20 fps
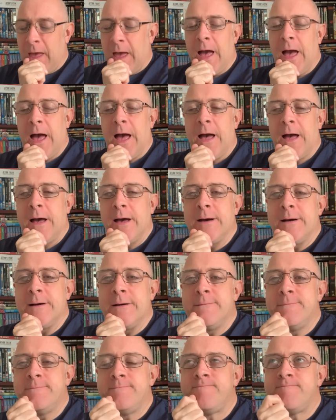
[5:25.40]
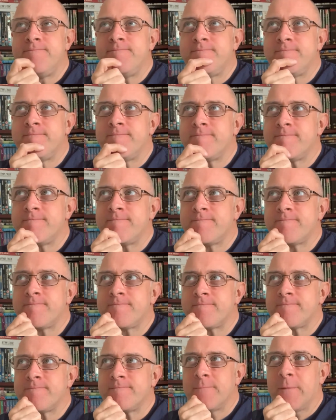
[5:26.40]
I'm
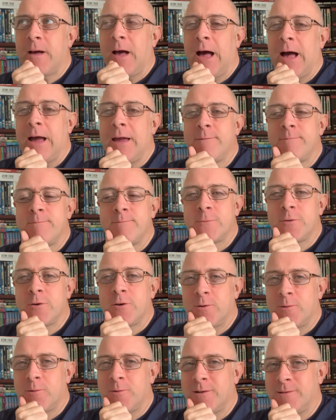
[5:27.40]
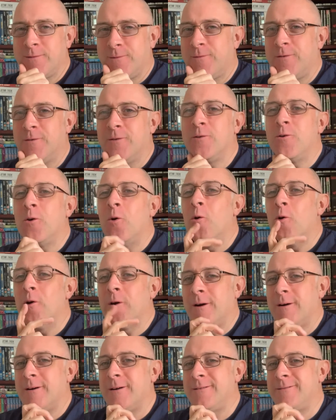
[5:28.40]
not one for
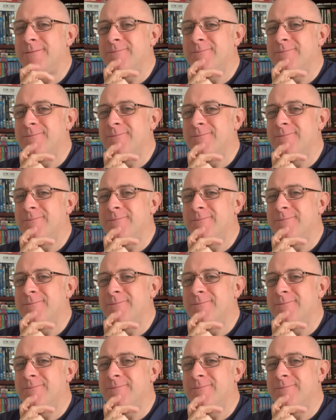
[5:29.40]
gore.